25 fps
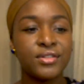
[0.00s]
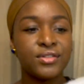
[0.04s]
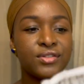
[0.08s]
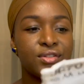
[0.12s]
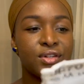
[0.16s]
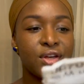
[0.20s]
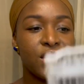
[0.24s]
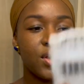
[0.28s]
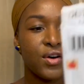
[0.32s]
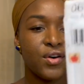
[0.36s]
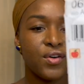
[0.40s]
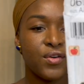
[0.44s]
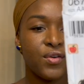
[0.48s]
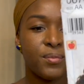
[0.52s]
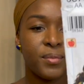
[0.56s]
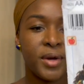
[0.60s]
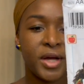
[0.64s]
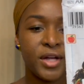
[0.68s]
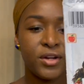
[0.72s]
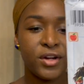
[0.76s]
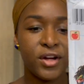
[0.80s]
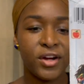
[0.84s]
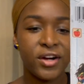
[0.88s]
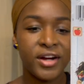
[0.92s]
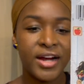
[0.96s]
so my
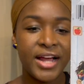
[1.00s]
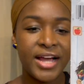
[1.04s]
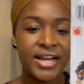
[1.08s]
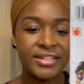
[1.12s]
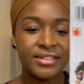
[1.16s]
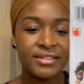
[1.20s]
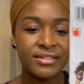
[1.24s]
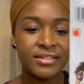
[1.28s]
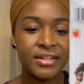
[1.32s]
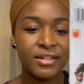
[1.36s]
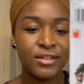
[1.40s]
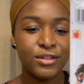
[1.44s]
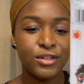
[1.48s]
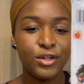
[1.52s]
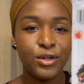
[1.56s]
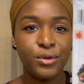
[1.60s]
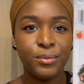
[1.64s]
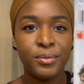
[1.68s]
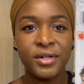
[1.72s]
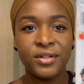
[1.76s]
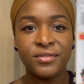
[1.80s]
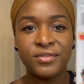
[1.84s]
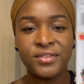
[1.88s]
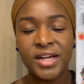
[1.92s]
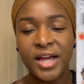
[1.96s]
daughter has a little
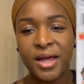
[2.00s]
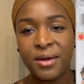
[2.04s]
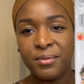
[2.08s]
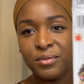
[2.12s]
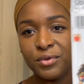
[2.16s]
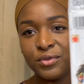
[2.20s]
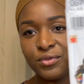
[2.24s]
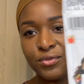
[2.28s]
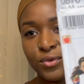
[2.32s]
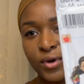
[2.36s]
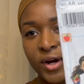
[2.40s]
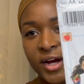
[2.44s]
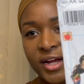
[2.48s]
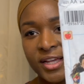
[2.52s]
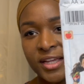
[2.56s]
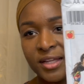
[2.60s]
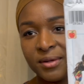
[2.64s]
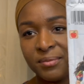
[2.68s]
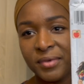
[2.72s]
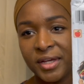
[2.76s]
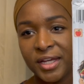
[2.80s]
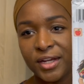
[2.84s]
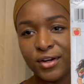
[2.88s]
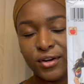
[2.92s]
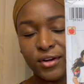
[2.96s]
bit of time before I can
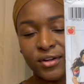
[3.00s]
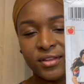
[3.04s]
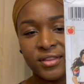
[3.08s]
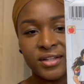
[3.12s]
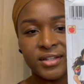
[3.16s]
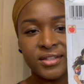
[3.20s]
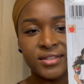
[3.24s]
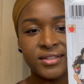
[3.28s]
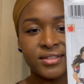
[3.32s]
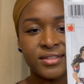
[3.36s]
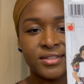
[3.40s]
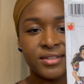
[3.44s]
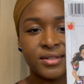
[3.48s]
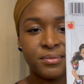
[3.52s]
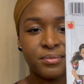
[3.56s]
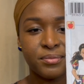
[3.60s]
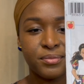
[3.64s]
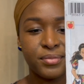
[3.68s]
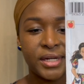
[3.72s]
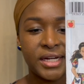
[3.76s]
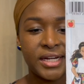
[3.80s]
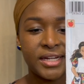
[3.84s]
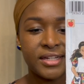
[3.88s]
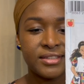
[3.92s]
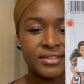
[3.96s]
make her this,
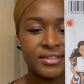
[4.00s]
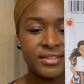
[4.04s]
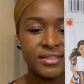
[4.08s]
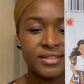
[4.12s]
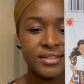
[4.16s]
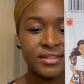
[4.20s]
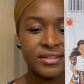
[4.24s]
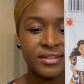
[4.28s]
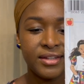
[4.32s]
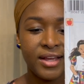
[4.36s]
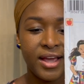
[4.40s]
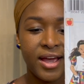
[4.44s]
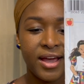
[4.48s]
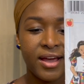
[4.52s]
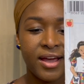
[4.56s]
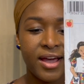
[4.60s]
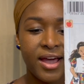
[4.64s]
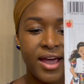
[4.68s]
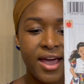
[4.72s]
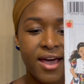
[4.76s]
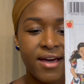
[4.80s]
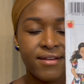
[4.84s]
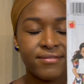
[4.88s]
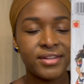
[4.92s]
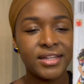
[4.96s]
but yeah, I
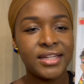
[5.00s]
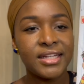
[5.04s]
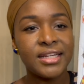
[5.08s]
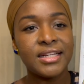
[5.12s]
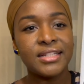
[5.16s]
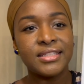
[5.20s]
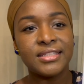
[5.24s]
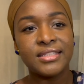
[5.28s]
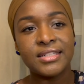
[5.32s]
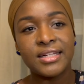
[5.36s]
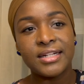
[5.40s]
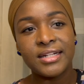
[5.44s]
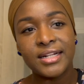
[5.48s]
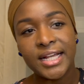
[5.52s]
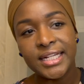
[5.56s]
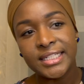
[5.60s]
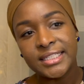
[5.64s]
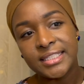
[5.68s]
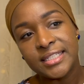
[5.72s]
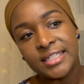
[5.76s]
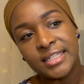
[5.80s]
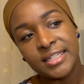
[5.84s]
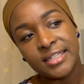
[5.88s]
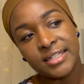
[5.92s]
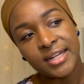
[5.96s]
have it. It's
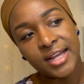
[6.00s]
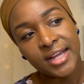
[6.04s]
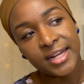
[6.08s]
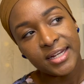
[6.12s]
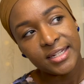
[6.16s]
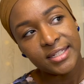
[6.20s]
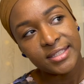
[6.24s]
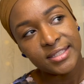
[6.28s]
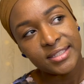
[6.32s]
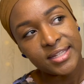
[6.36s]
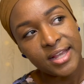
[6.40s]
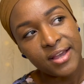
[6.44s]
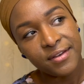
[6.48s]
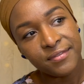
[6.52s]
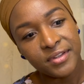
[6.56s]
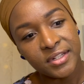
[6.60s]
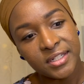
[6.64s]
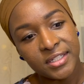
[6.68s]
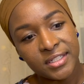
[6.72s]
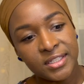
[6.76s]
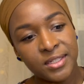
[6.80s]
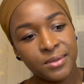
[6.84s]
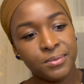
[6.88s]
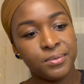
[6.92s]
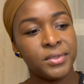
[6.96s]

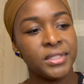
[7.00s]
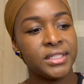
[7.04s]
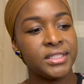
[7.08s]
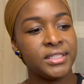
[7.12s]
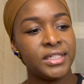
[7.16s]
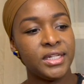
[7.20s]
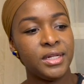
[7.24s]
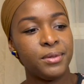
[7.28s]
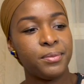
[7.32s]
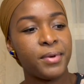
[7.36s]
1997 simplicity